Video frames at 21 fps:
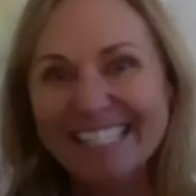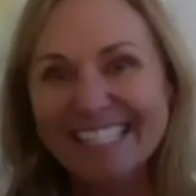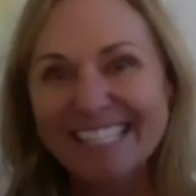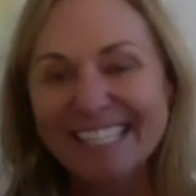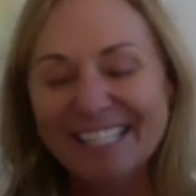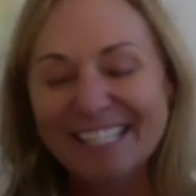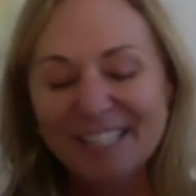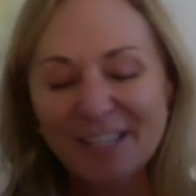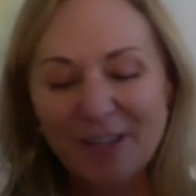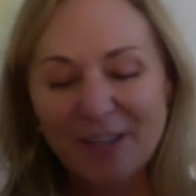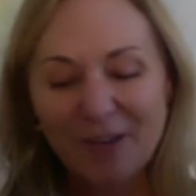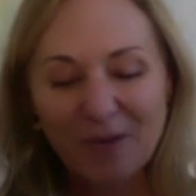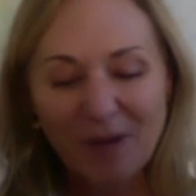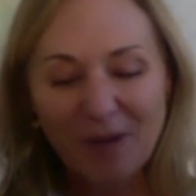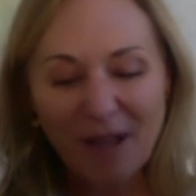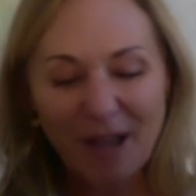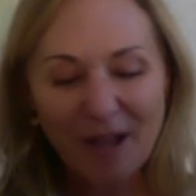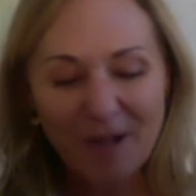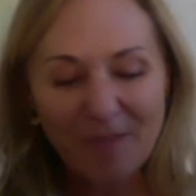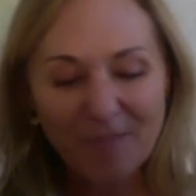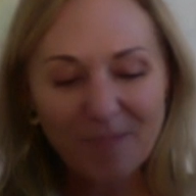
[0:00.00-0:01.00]
So,
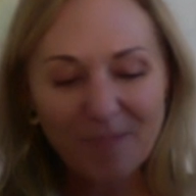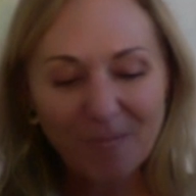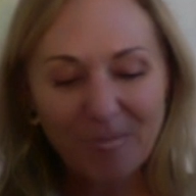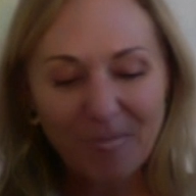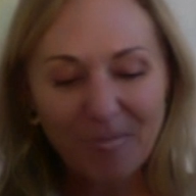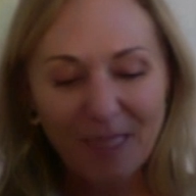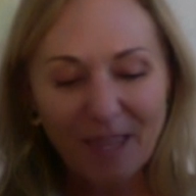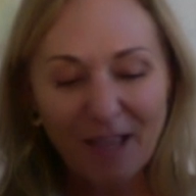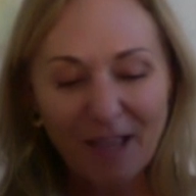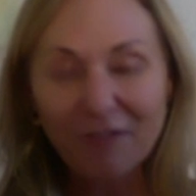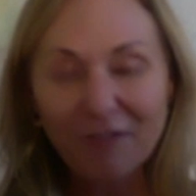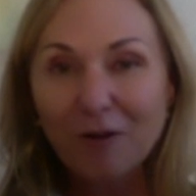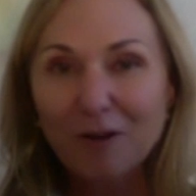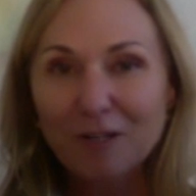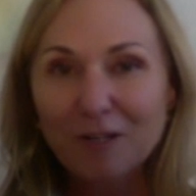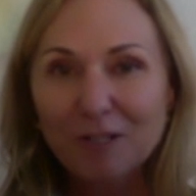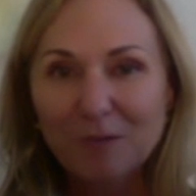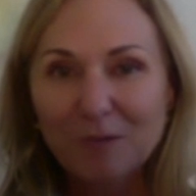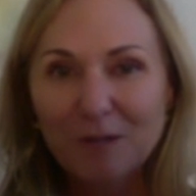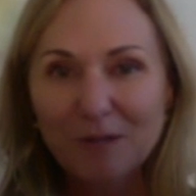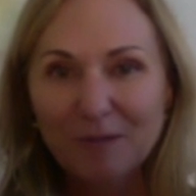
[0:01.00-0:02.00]
of
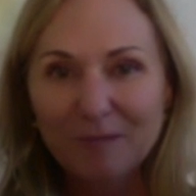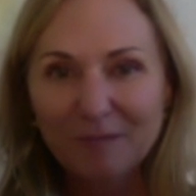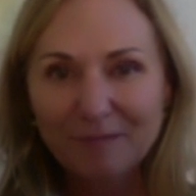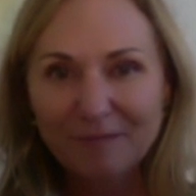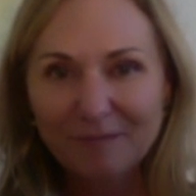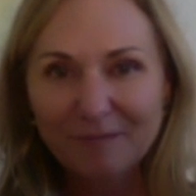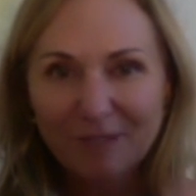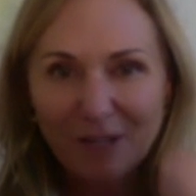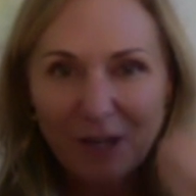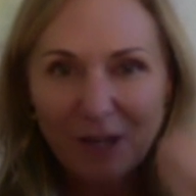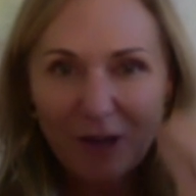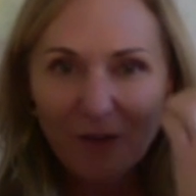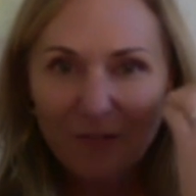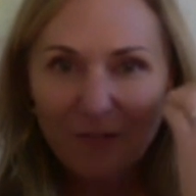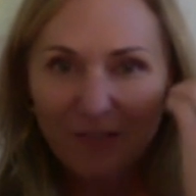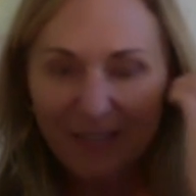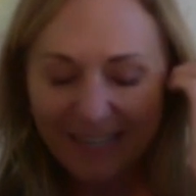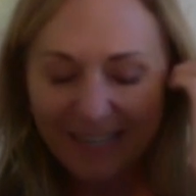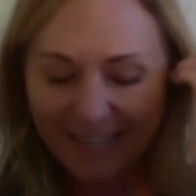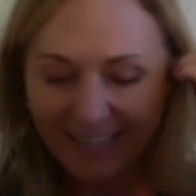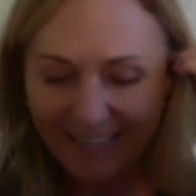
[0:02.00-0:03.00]
course, when
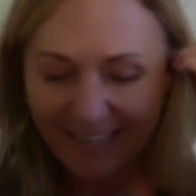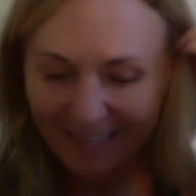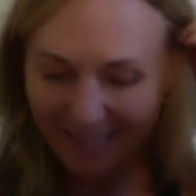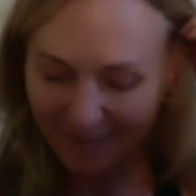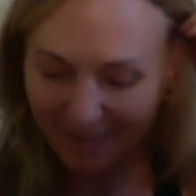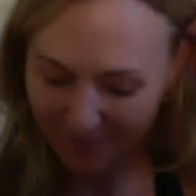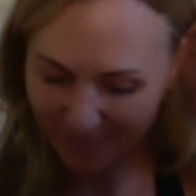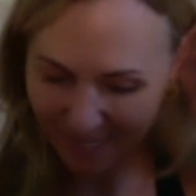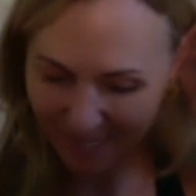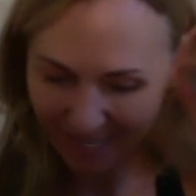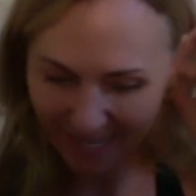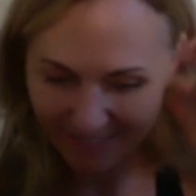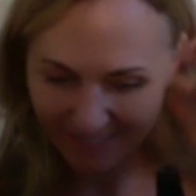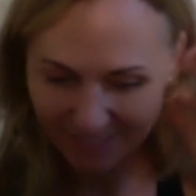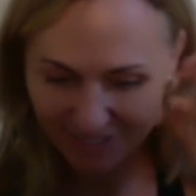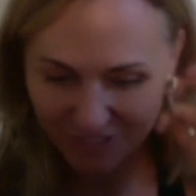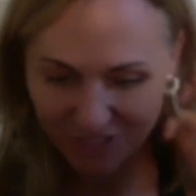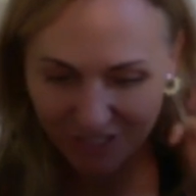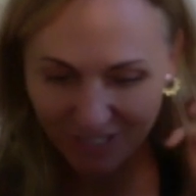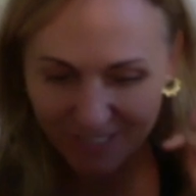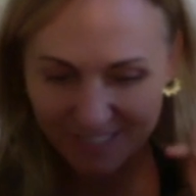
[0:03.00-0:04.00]
COVID hit and we had to
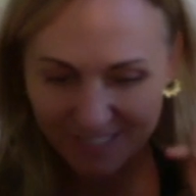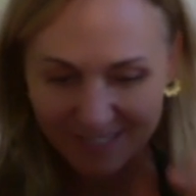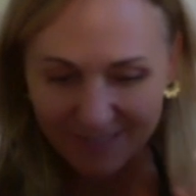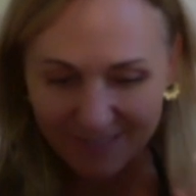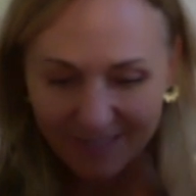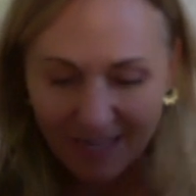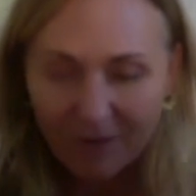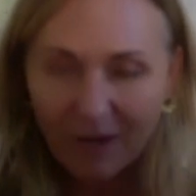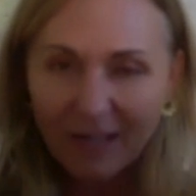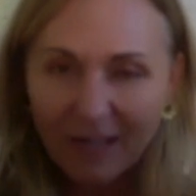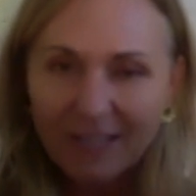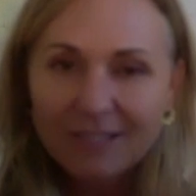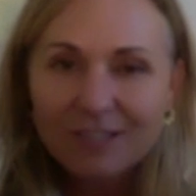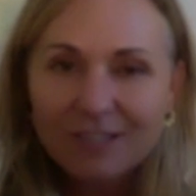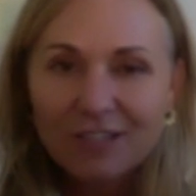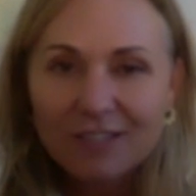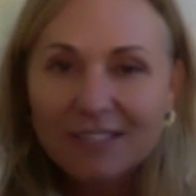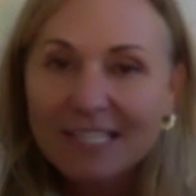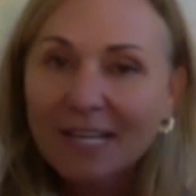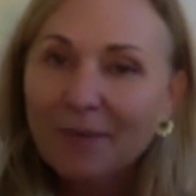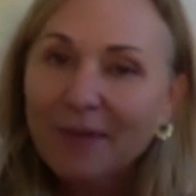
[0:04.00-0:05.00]
I
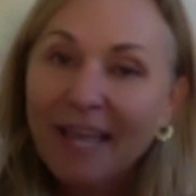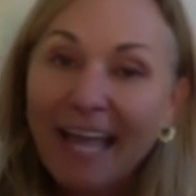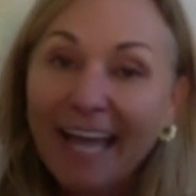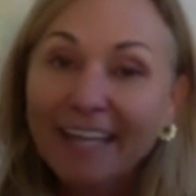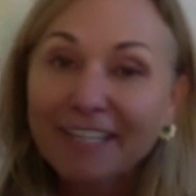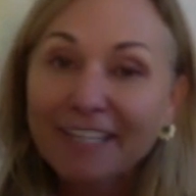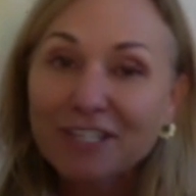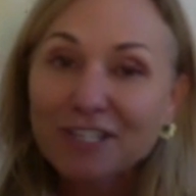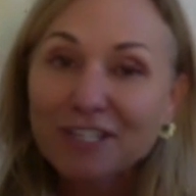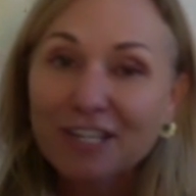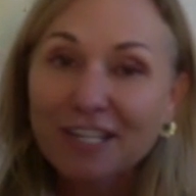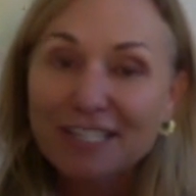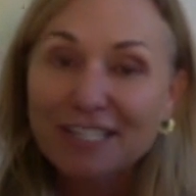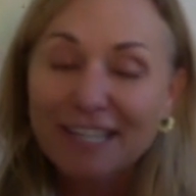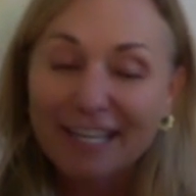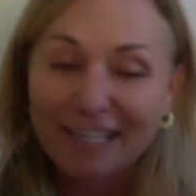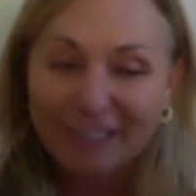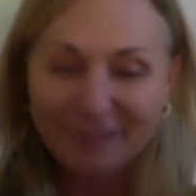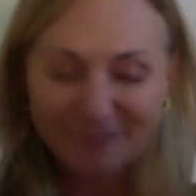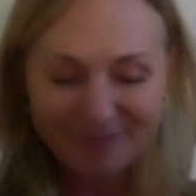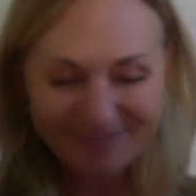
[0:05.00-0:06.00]
shouldn't say we had to shut
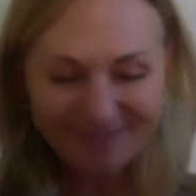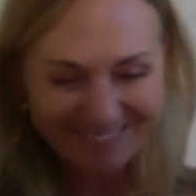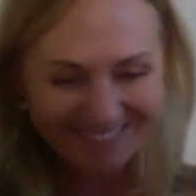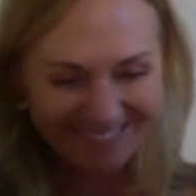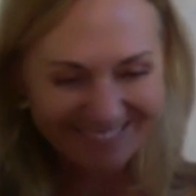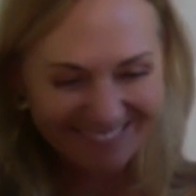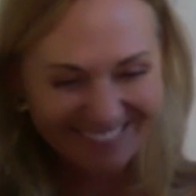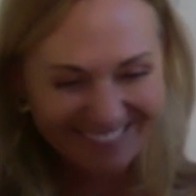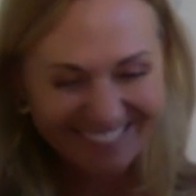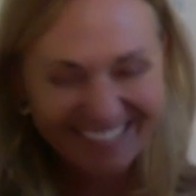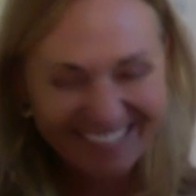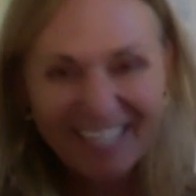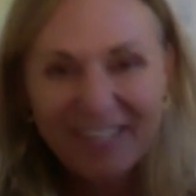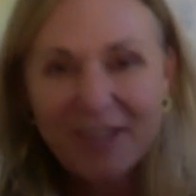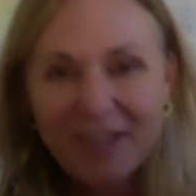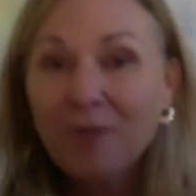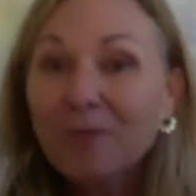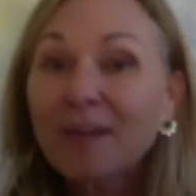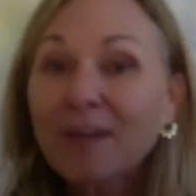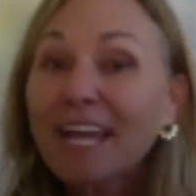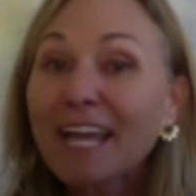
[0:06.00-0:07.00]
down.
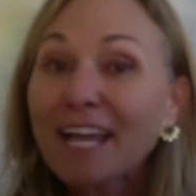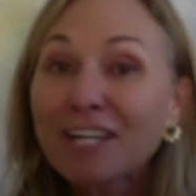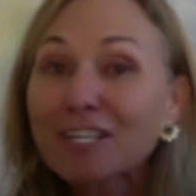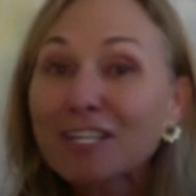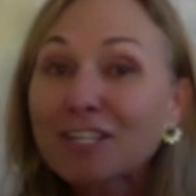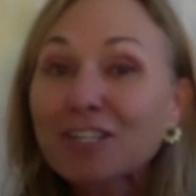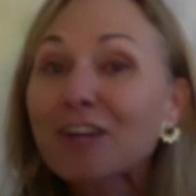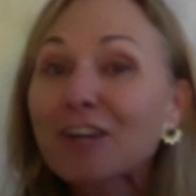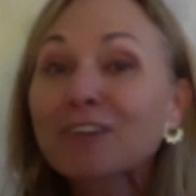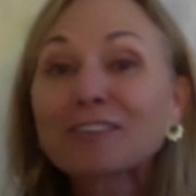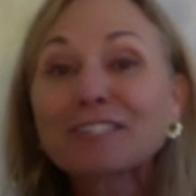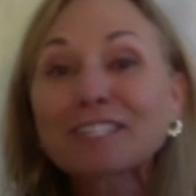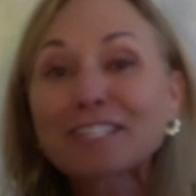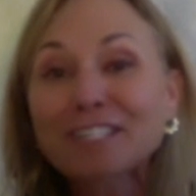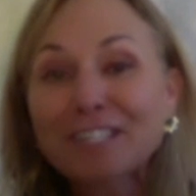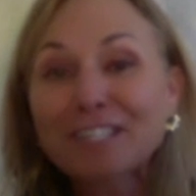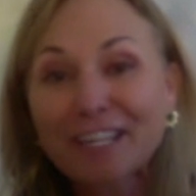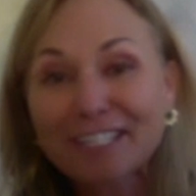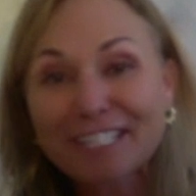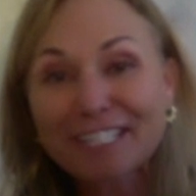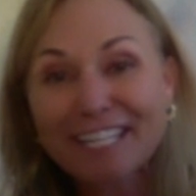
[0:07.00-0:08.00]
We actually chose to
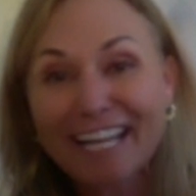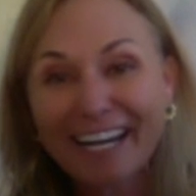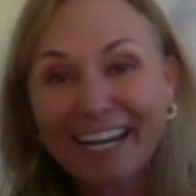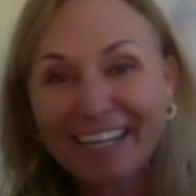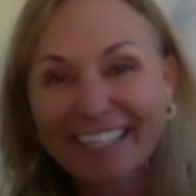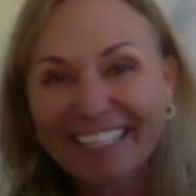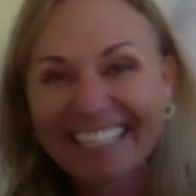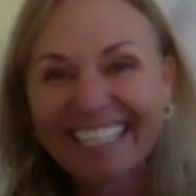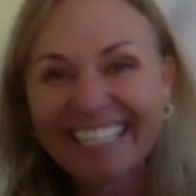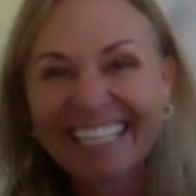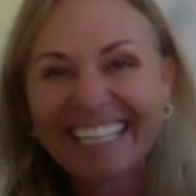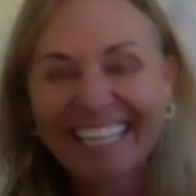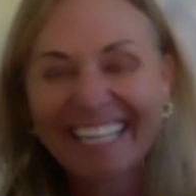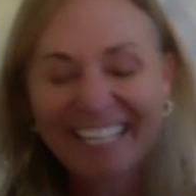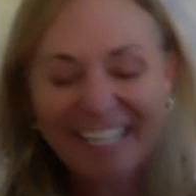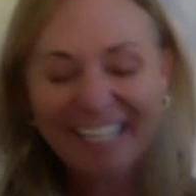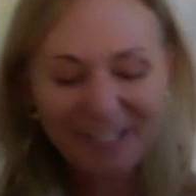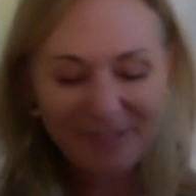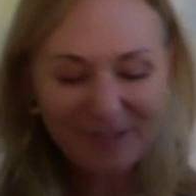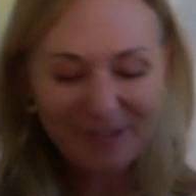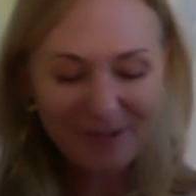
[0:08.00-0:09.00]
shut down
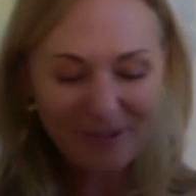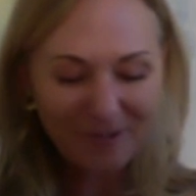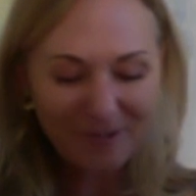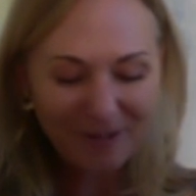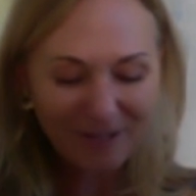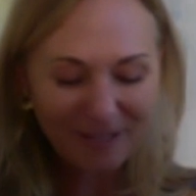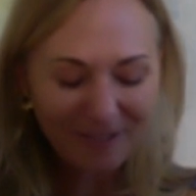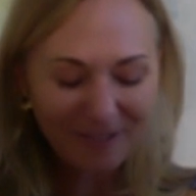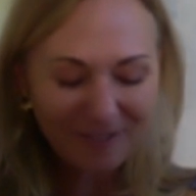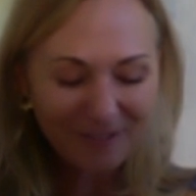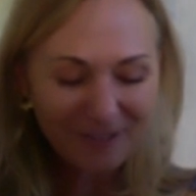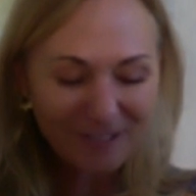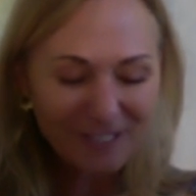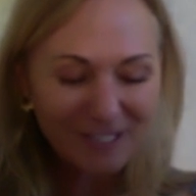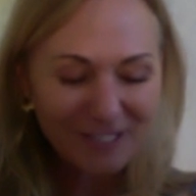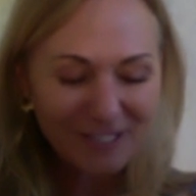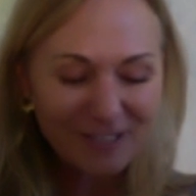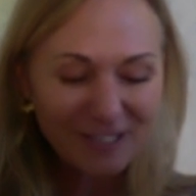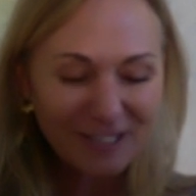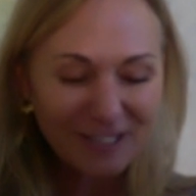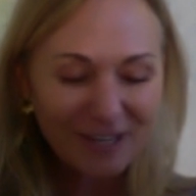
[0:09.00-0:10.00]
because we were in the first
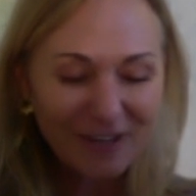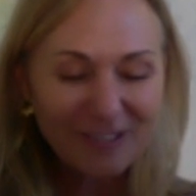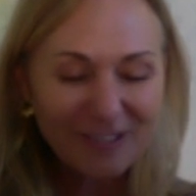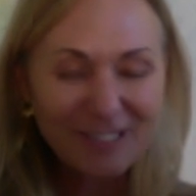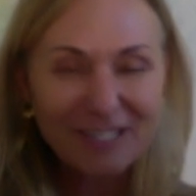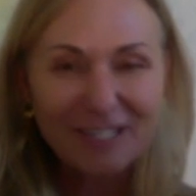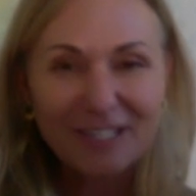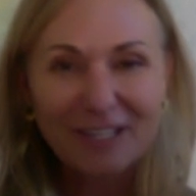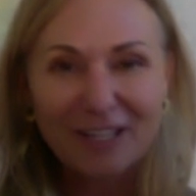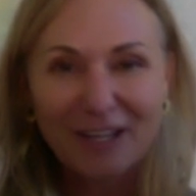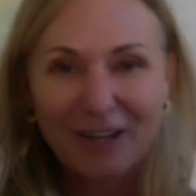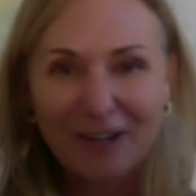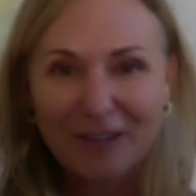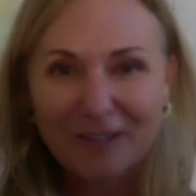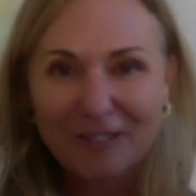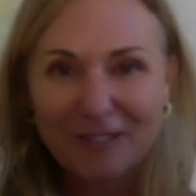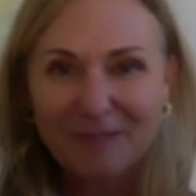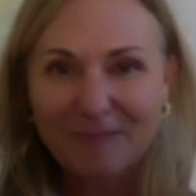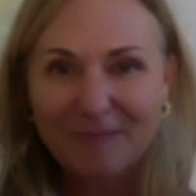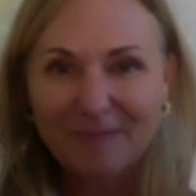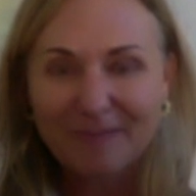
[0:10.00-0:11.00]
studios to
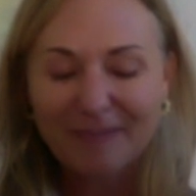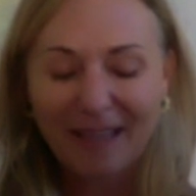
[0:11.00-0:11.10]
close.